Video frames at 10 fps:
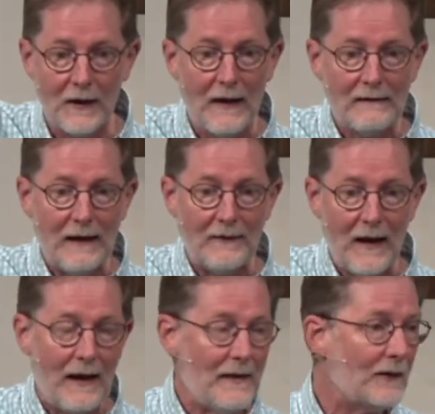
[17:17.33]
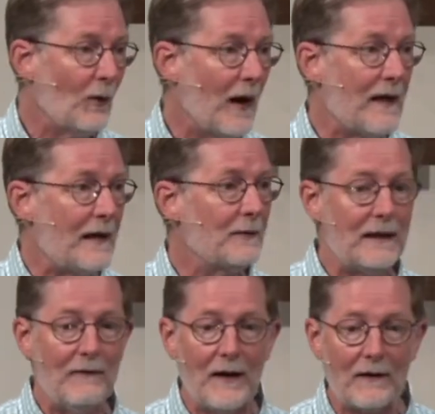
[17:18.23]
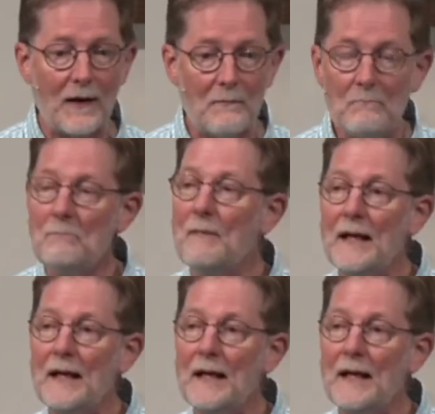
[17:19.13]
that, and that's why they believe there are many,